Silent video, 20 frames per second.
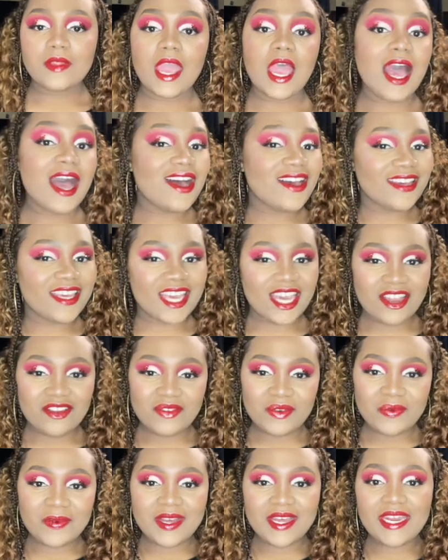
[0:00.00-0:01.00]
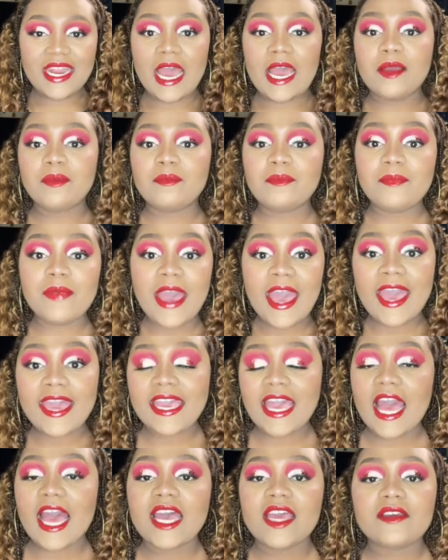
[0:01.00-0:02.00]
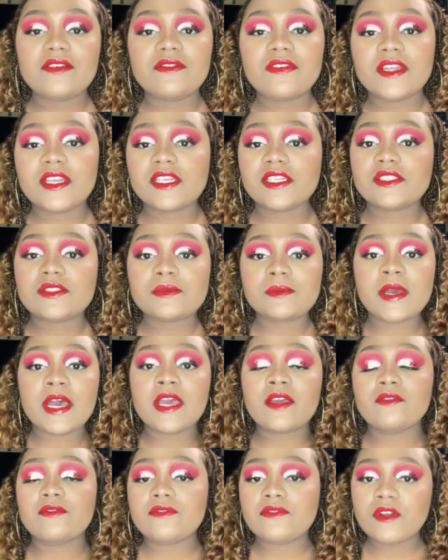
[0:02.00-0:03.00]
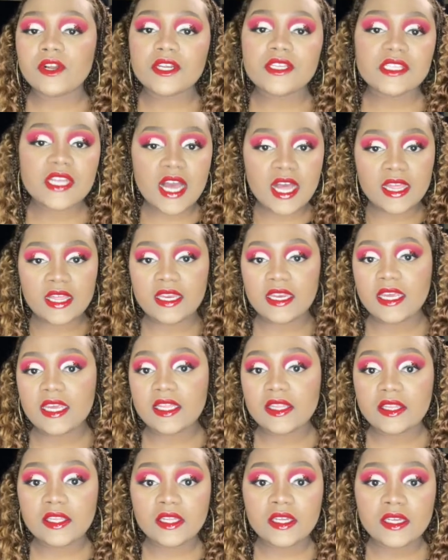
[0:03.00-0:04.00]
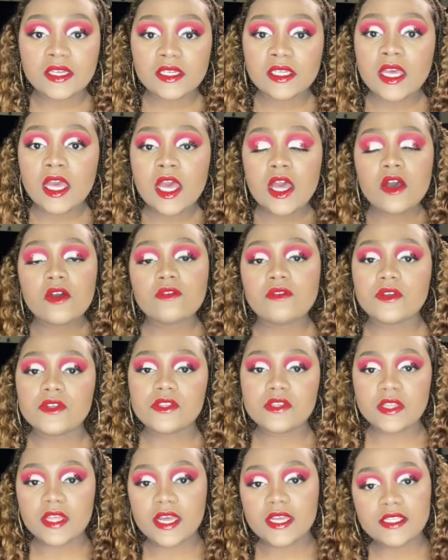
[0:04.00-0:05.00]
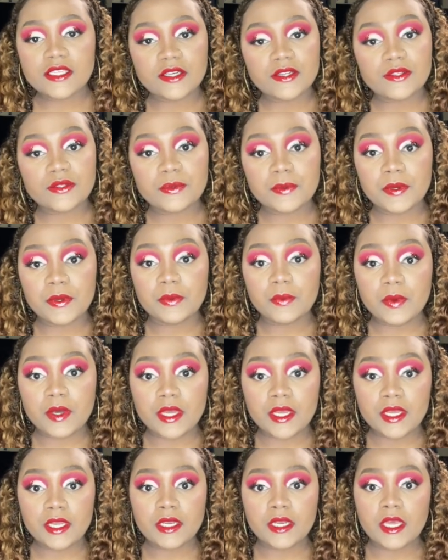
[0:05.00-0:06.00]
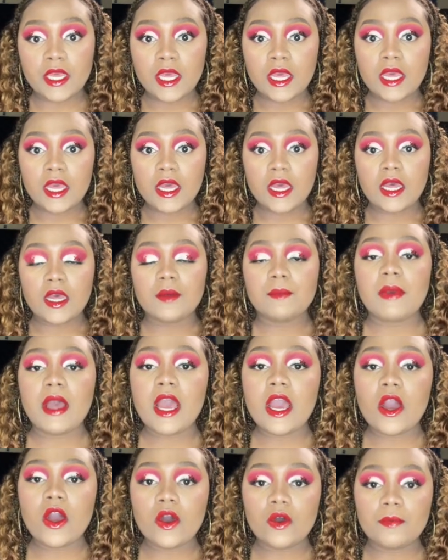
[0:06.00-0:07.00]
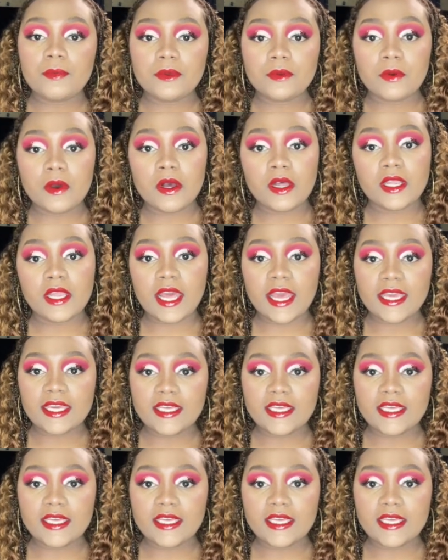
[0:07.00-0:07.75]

Okay, everyone, I'm back. I finished my first holiday look for 2021. I hope you all like